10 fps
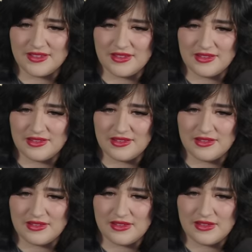
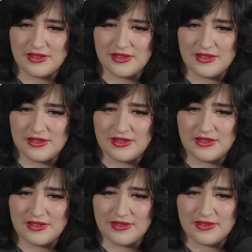
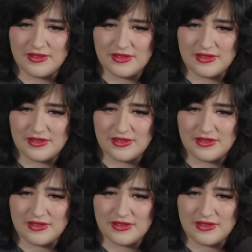(not speaking)